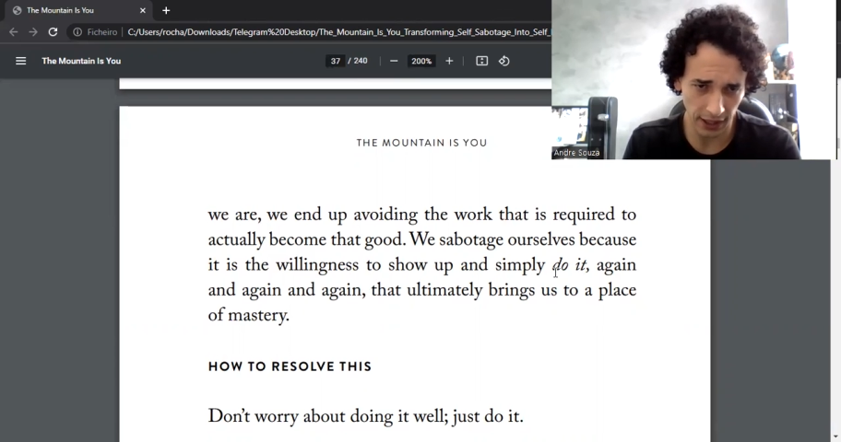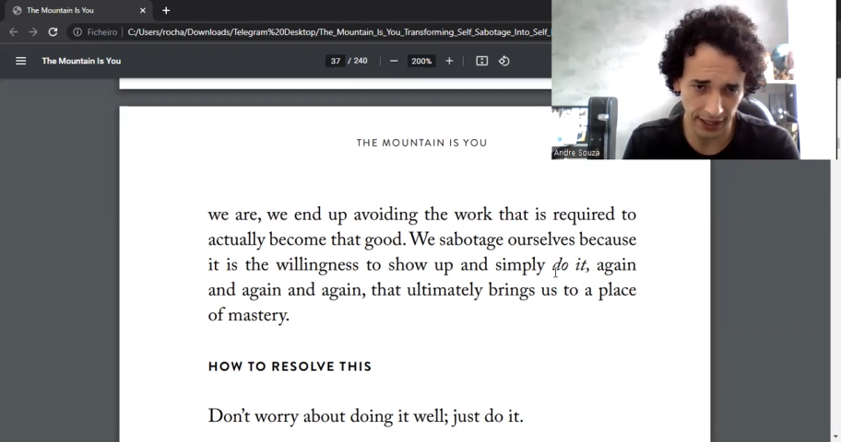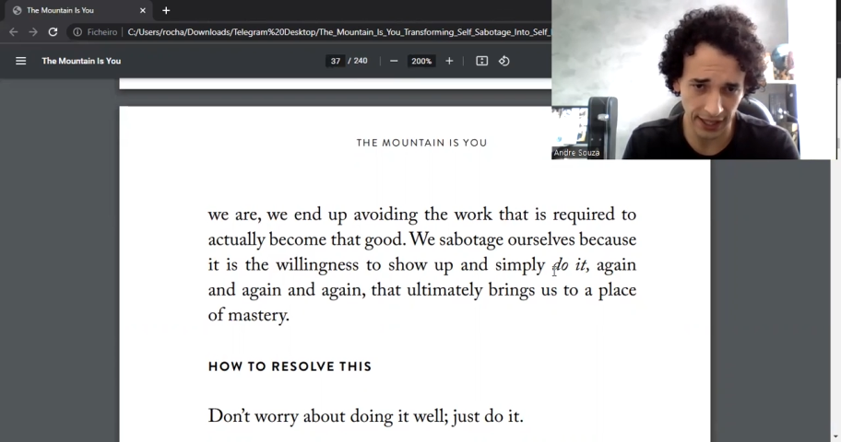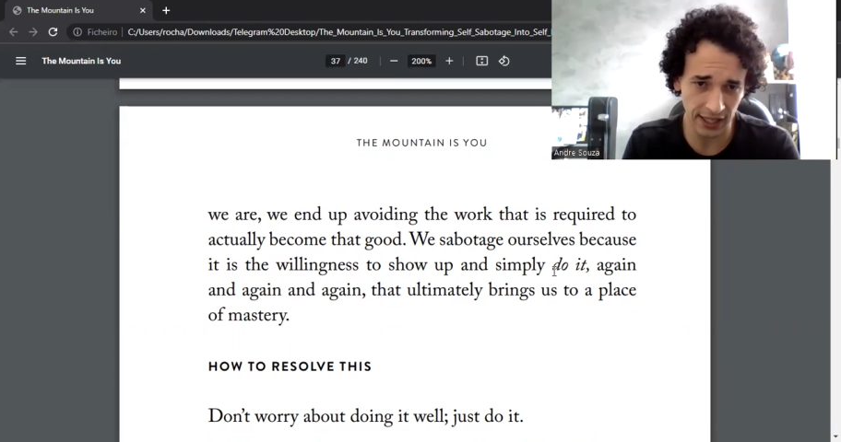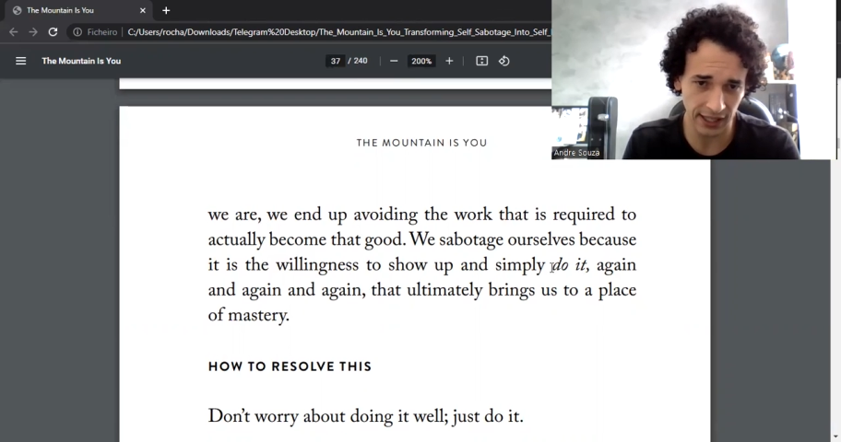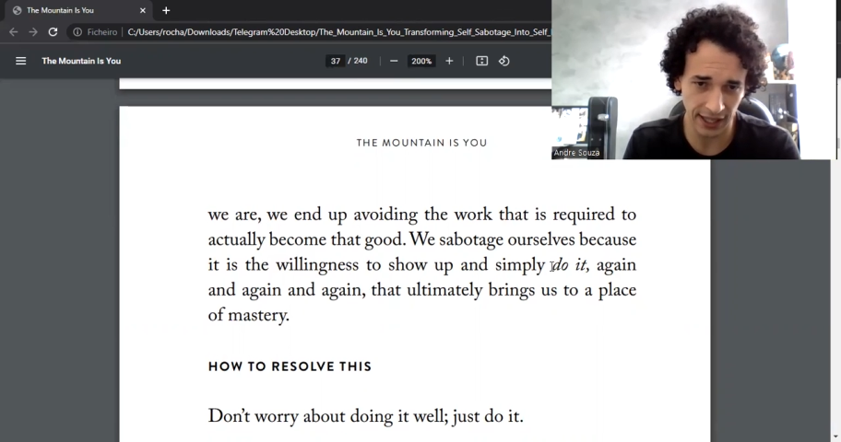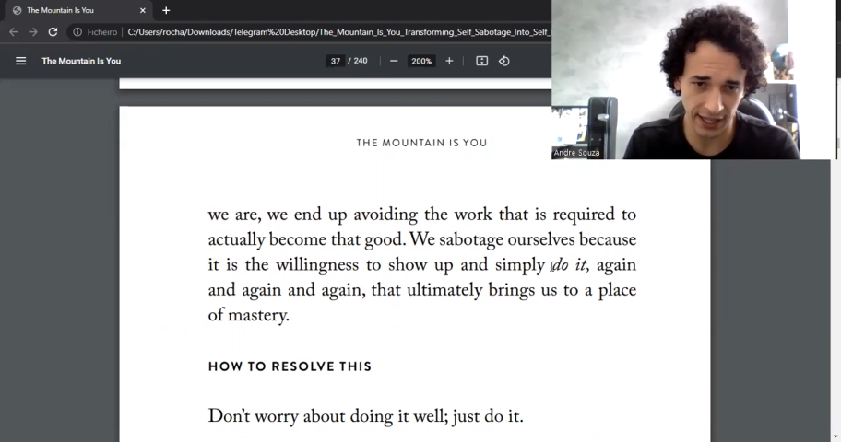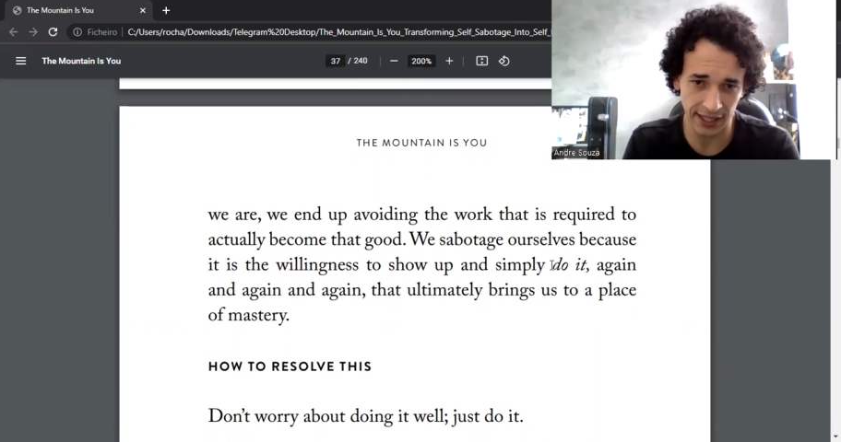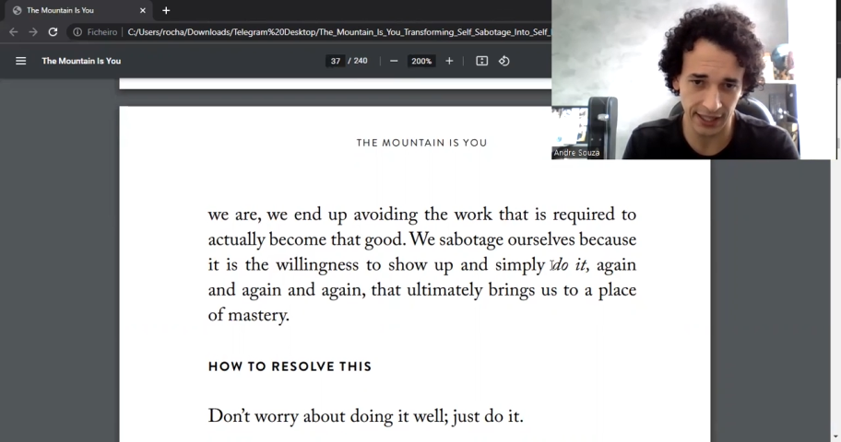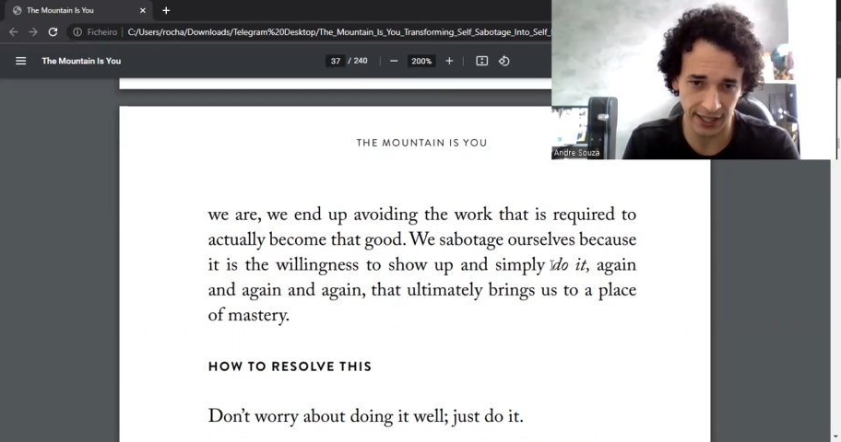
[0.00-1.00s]
again and
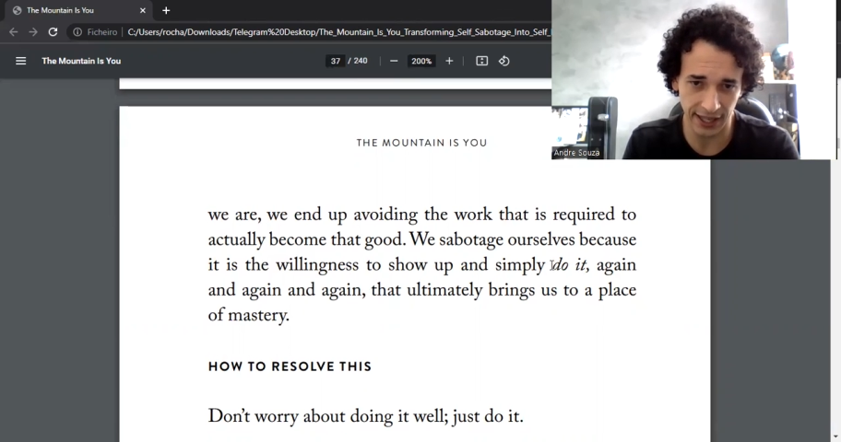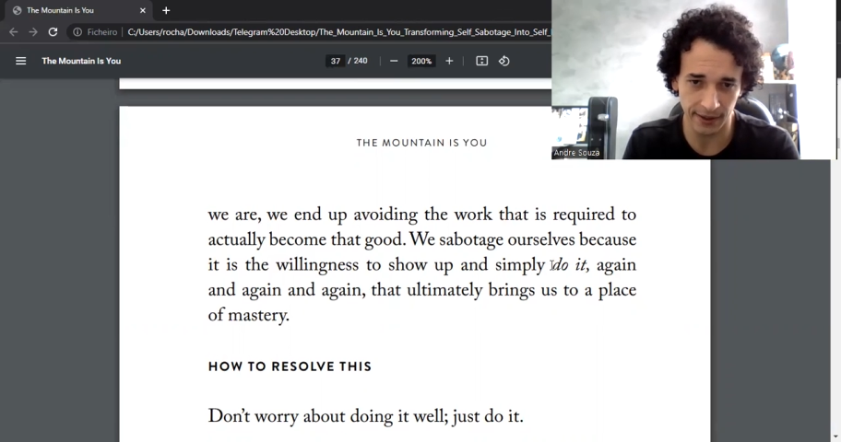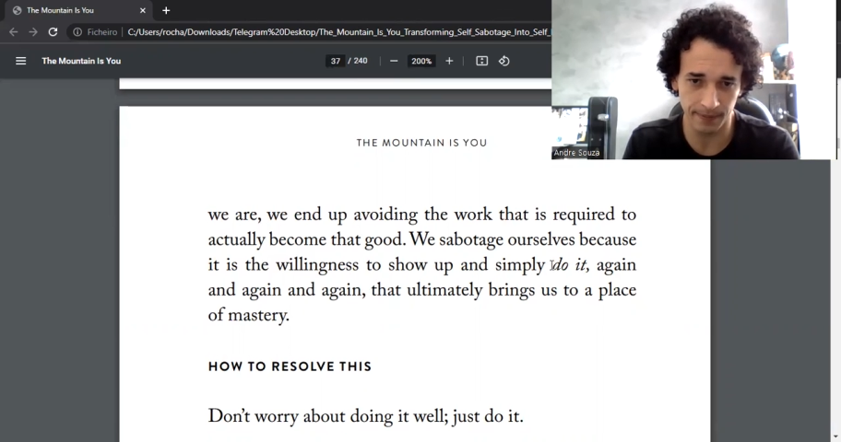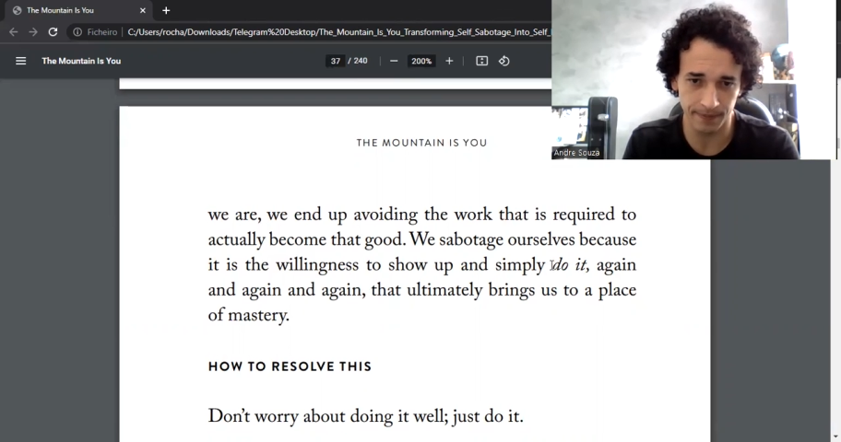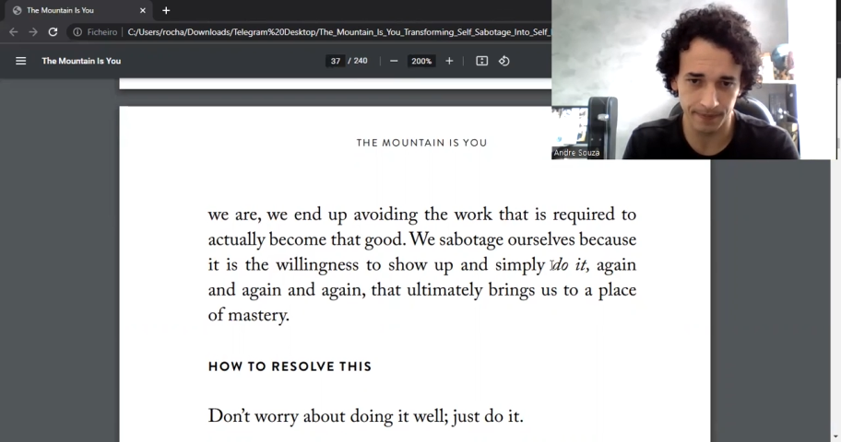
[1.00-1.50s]
again and again